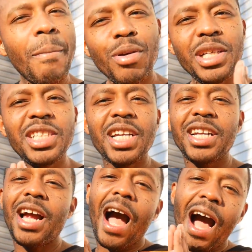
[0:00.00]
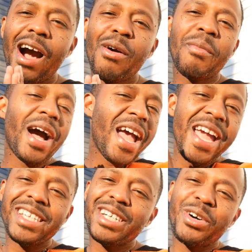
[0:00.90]
Appreciate all my
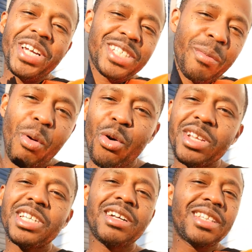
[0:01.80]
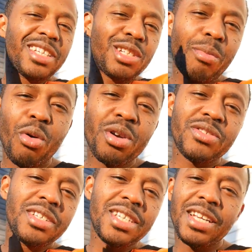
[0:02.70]
SOS supporters out there,
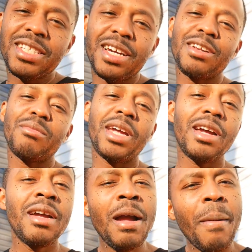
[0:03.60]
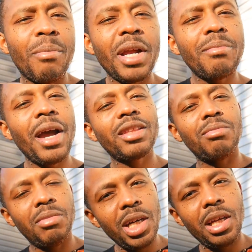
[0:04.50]
supporters of Santana, man. Bring back
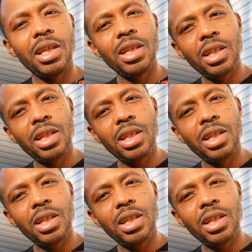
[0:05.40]
the money.